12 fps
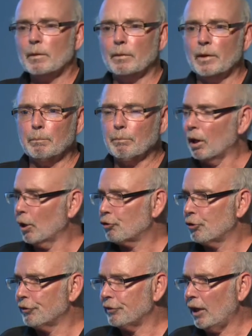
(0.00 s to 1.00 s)
the park
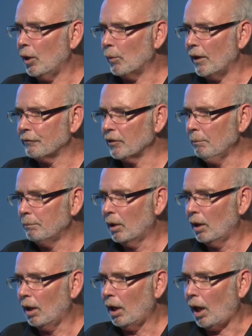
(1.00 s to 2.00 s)
should stay away from,
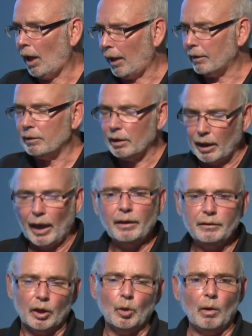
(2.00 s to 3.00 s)
and
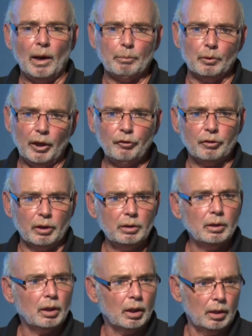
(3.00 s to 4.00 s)
gain the cooperation
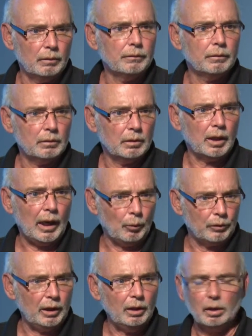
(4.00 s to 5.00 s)
of the
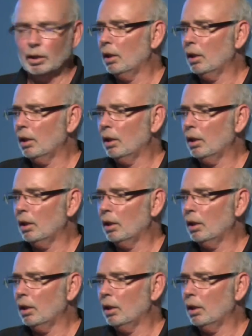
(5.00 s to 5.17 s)
county